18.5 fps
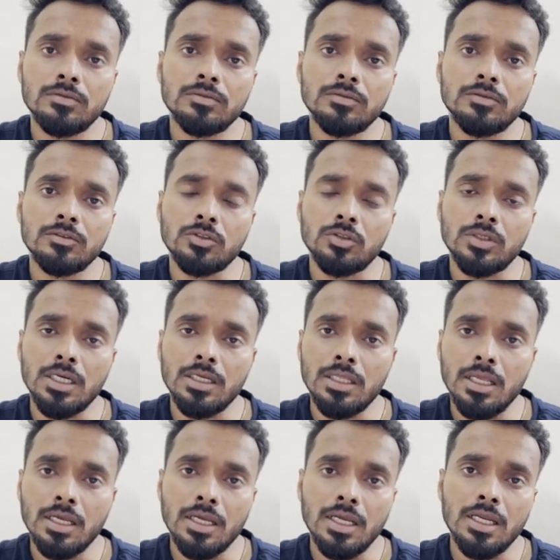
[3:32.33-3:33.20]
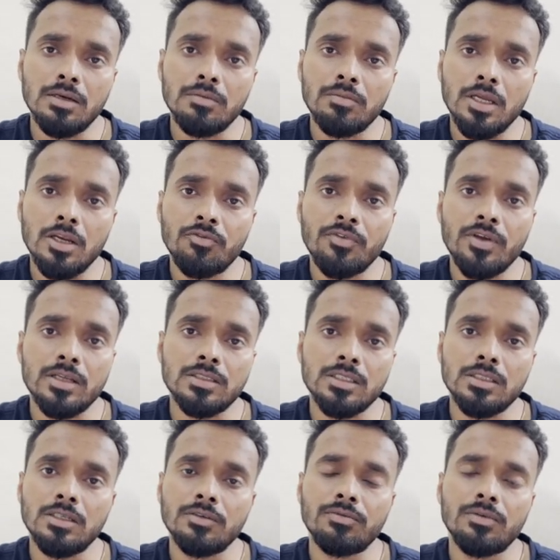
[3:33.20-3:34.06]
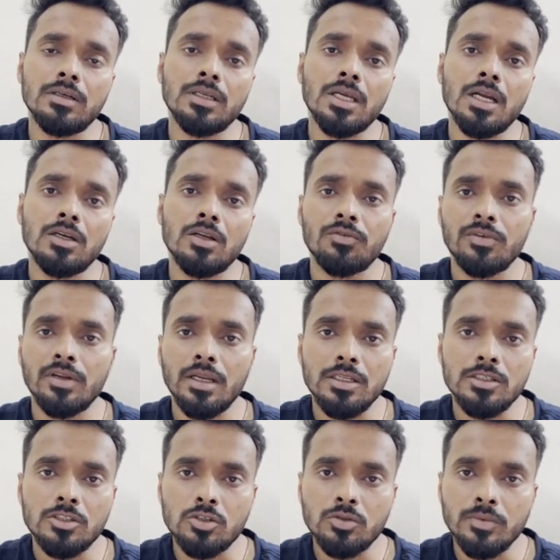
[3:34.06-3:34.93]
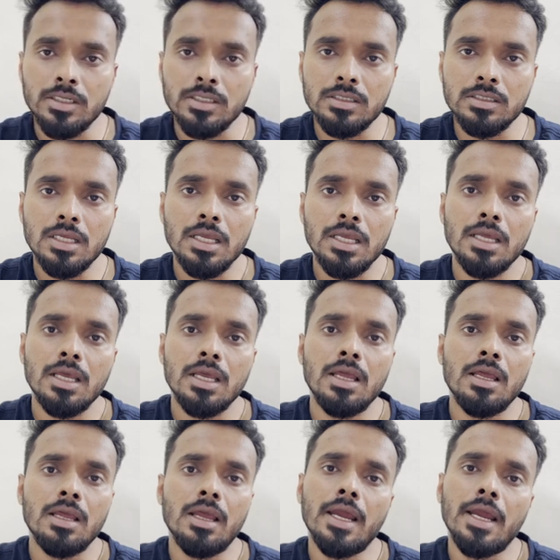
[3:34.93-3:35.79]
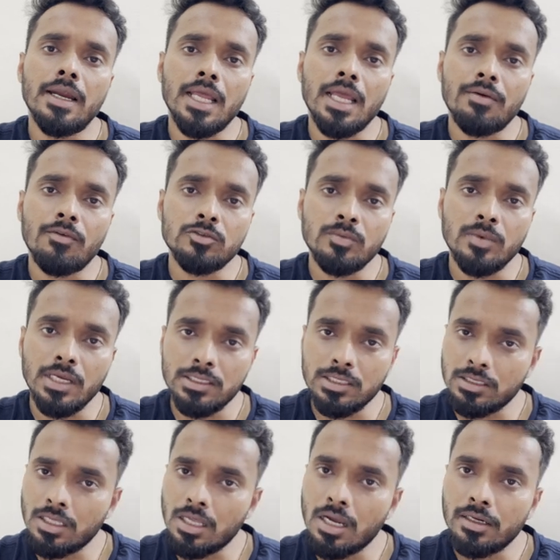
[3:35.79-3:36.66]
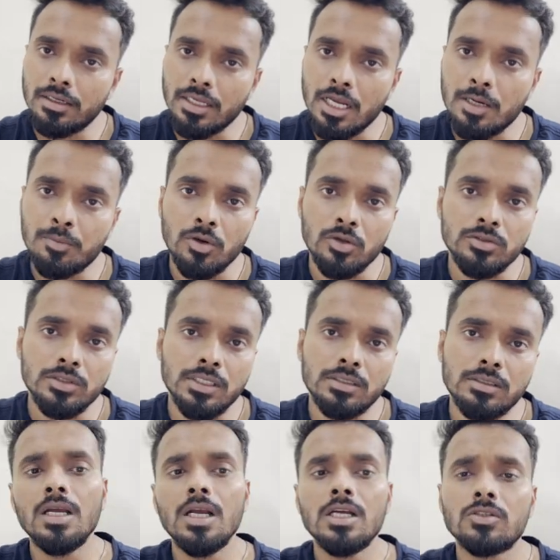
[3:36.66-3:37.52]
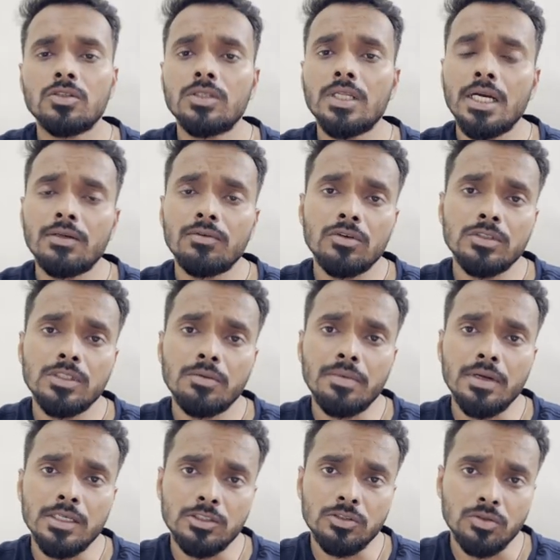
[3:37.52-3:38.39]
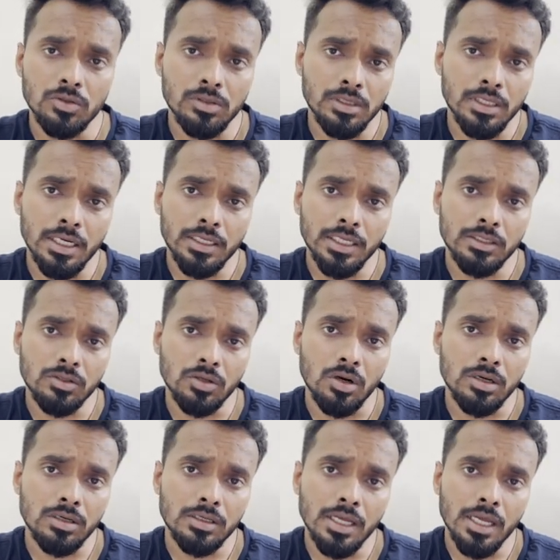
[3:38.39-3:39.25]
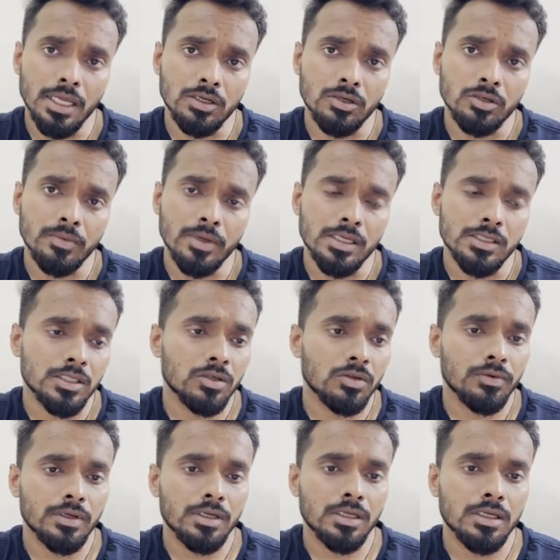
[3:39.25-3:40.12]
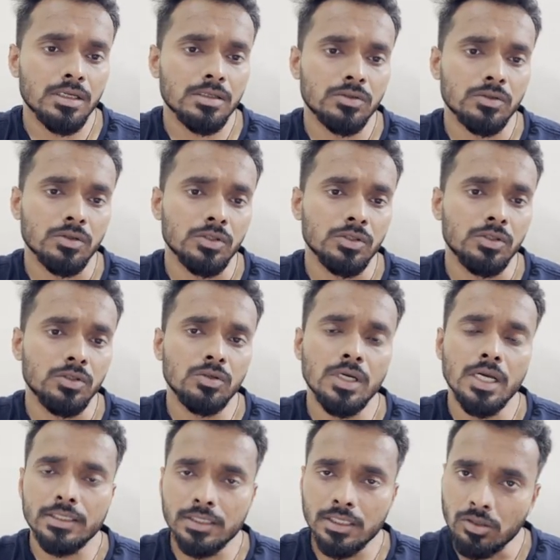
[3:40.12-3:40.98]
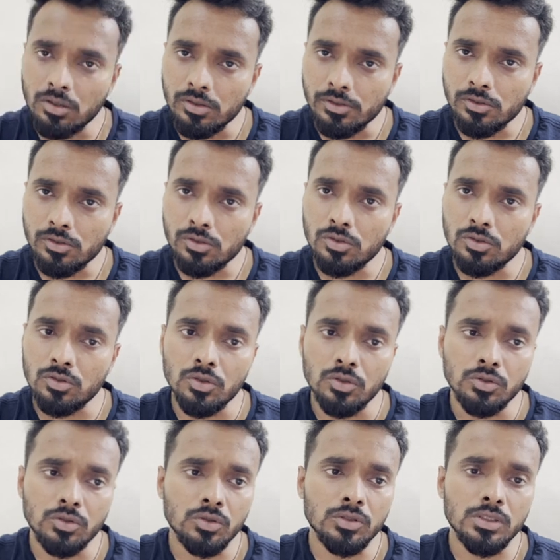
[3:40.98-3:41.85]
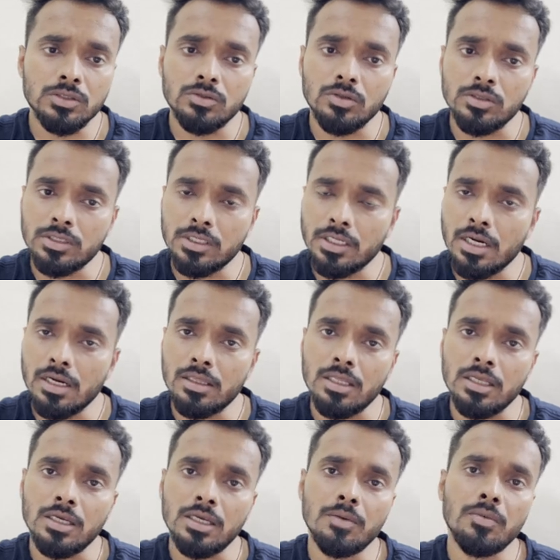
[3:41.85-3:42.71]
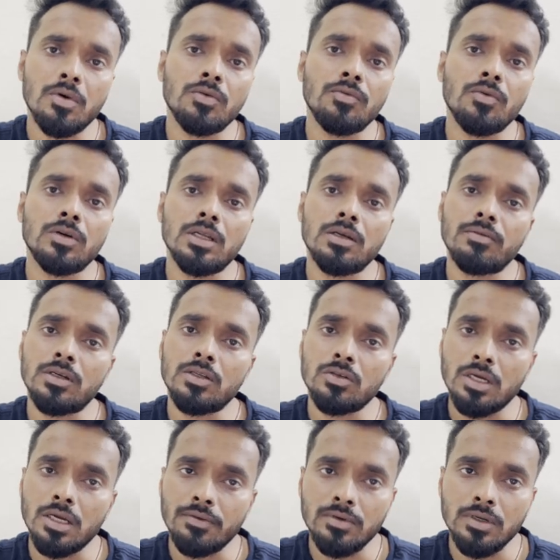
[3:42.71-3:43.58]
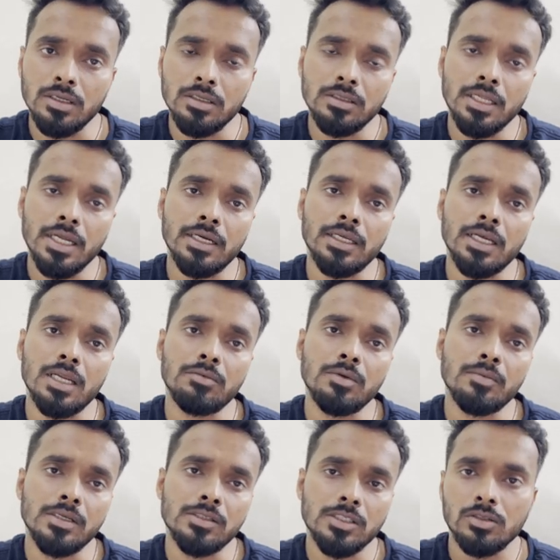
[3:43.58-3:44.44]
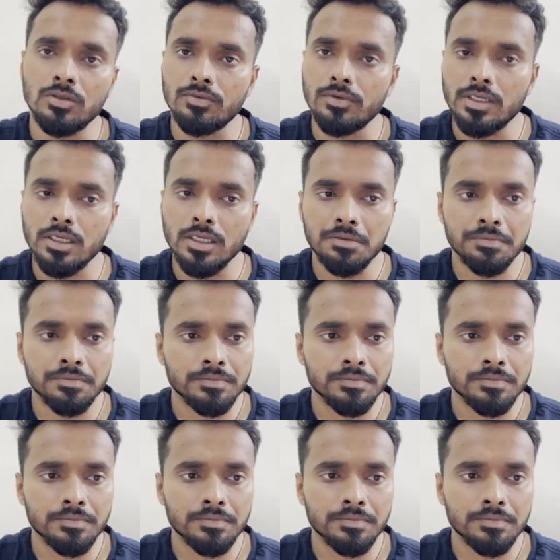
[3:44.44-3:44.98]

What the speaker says: so that they can manufacture different kind of rain instruments, and I was managing the entire project. So that was the best role that I thought I could mention over here. So you guys can also go through this question and think about whatever you have done that can be mentioned over here.